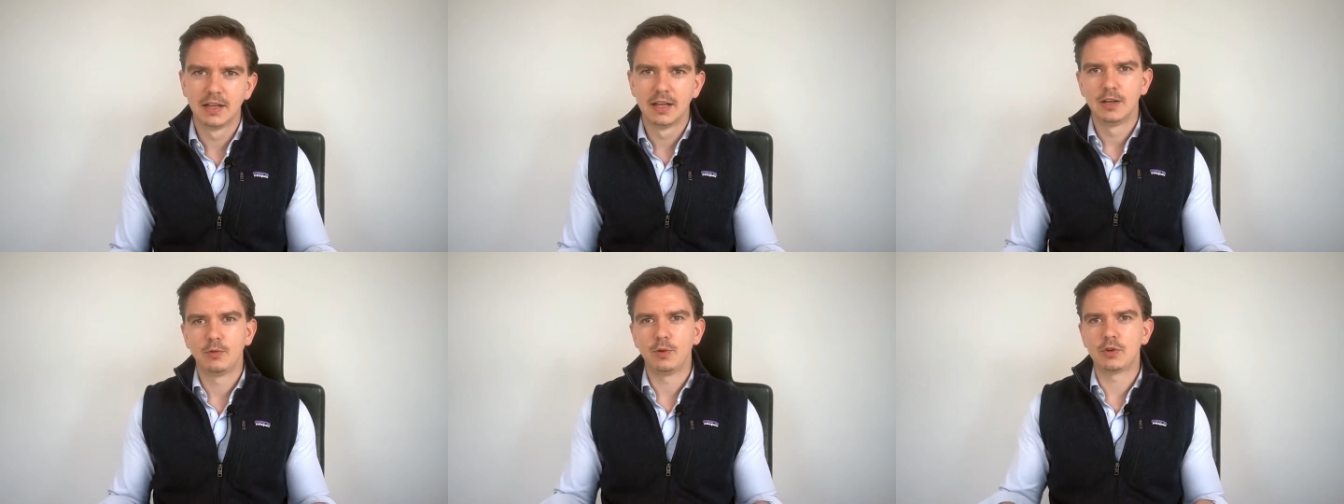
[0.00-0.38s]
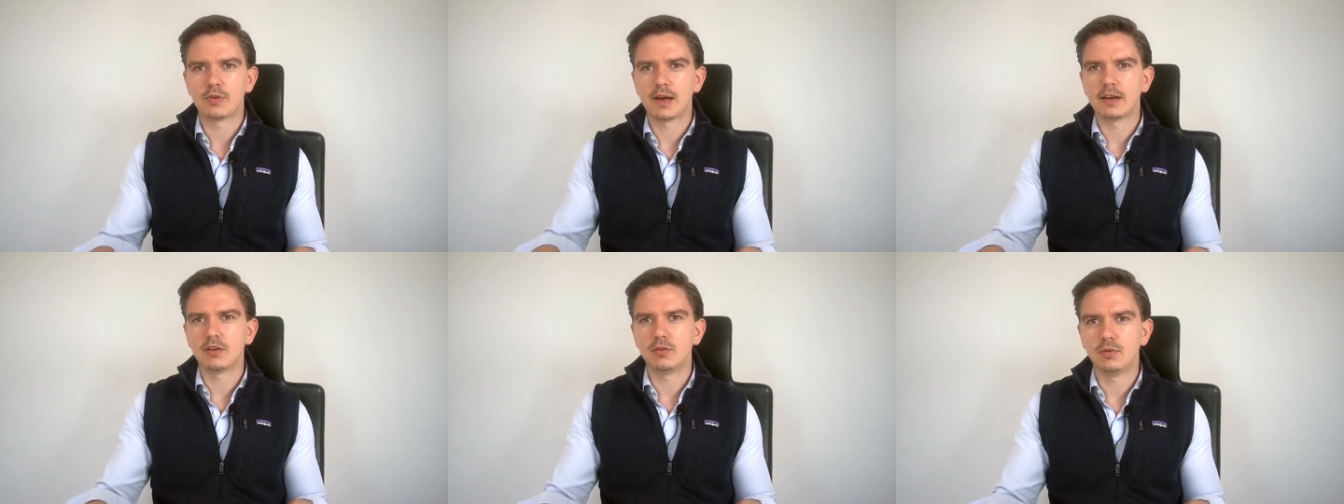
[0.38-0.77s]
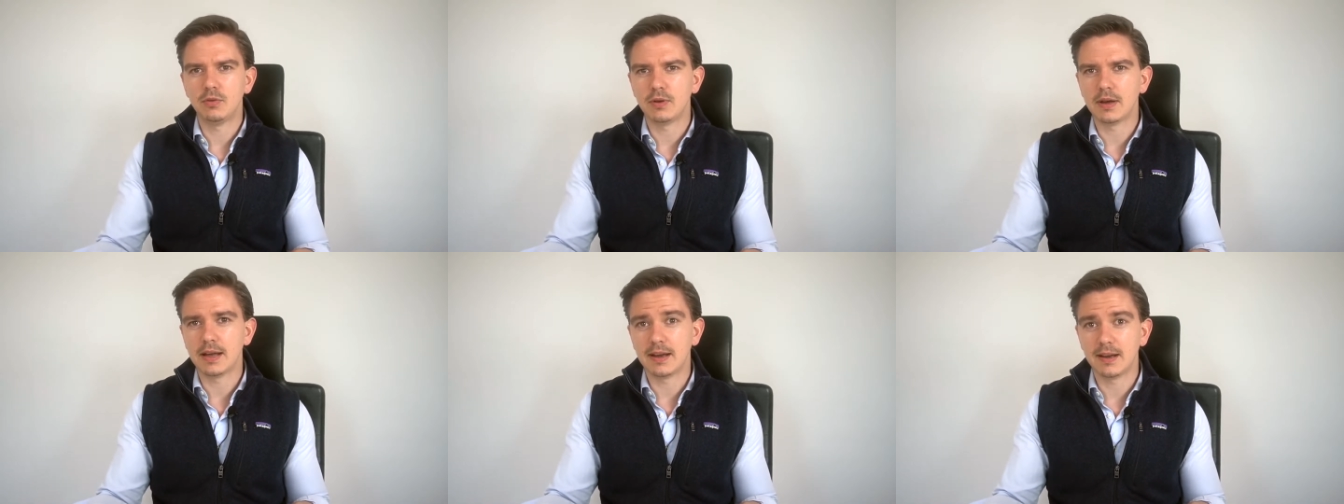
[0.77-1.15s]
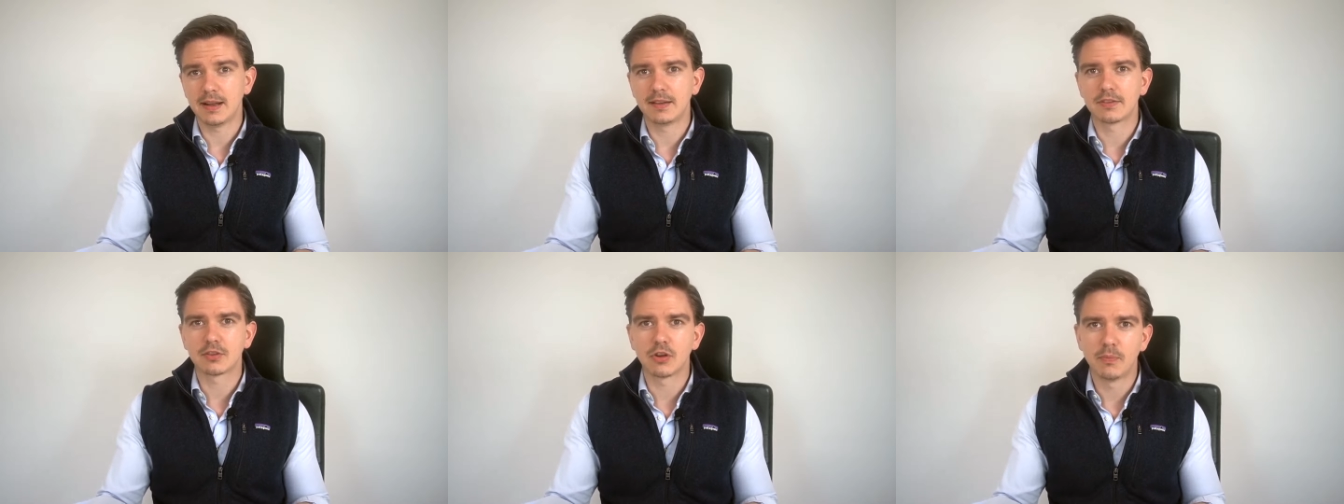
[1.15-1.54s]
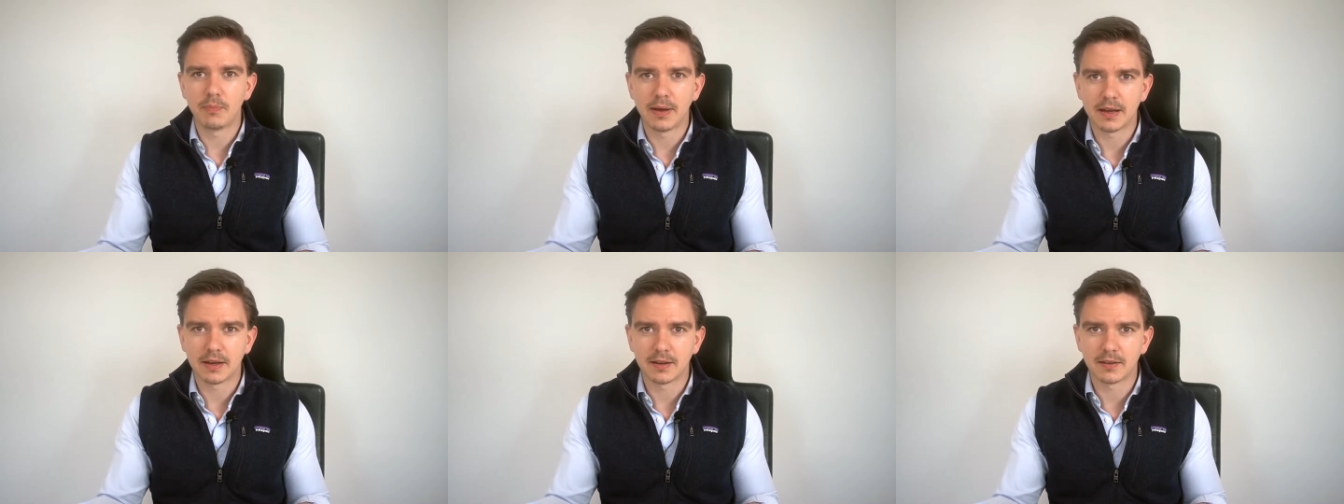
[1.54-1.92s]
we tried to analyze
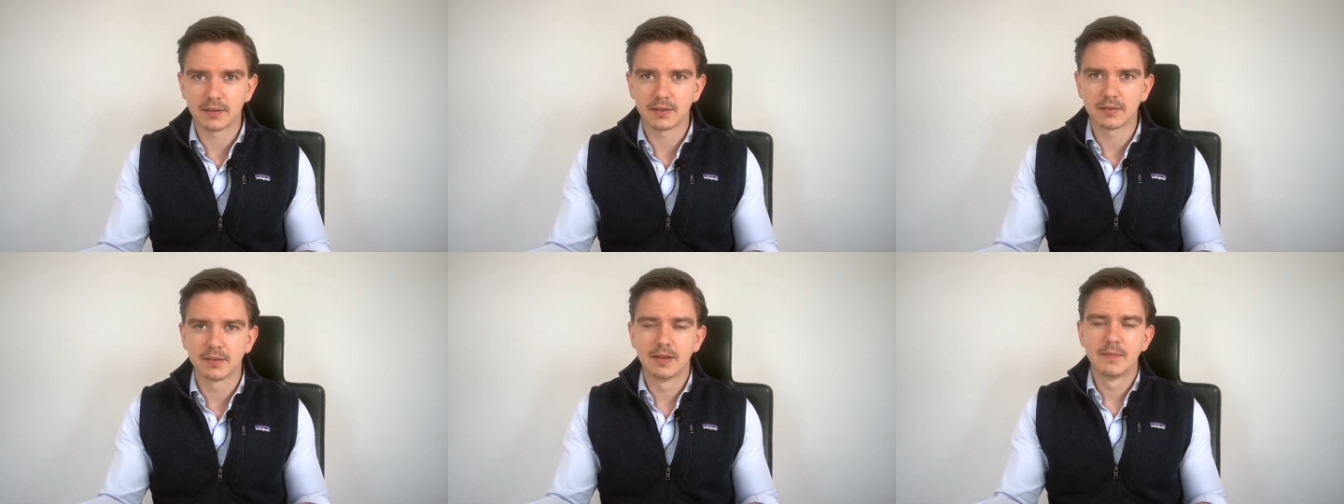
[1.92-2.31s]
competitors,